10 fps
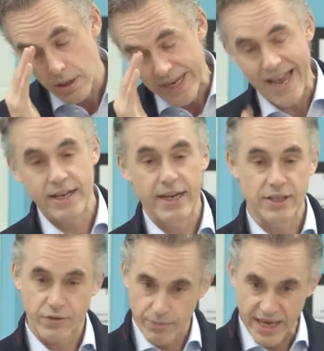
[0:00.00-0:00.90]

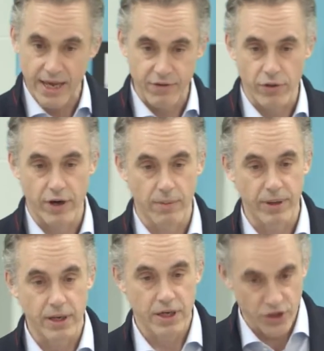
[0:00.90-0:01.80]
candidates for behavior
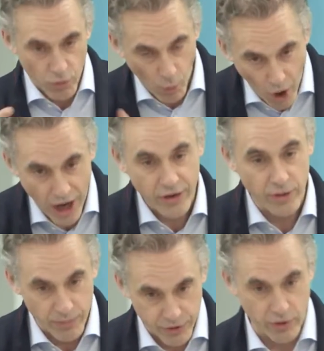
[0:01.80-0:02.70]
therapy, because you walk
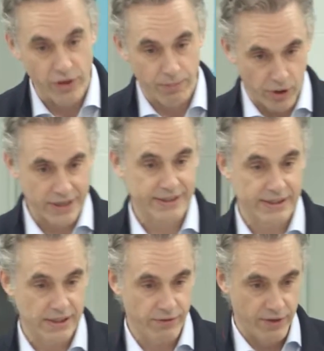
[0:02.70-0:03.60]
them through the
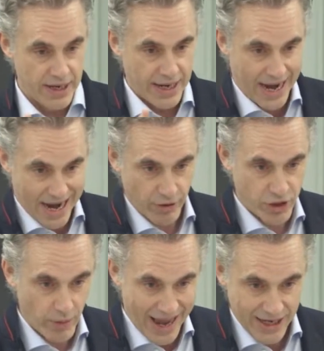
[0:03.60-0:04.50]
process of how
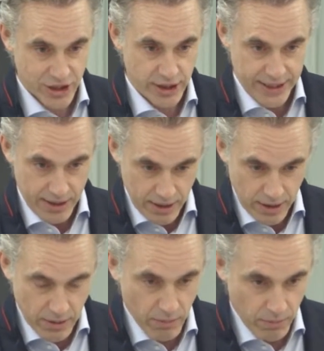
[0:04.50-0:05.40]
you actually
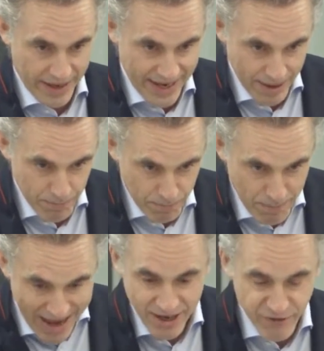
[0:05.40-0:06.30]

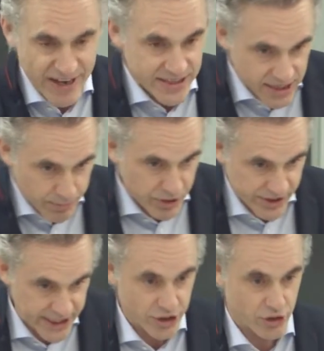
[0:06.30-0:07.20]
manifest the
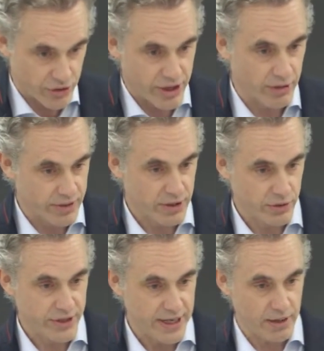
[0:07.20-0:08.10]
procedures that are
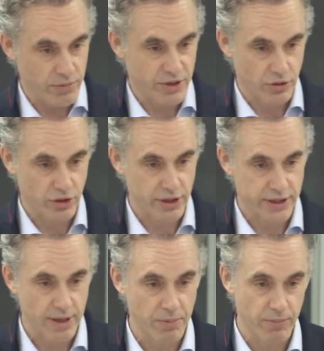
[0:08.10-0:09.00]
associated with social
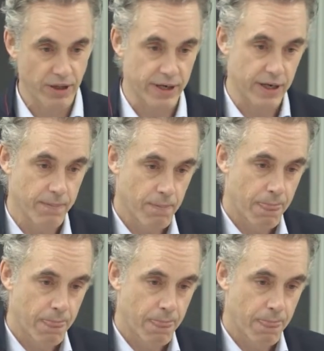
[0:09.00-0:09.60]
acceptability.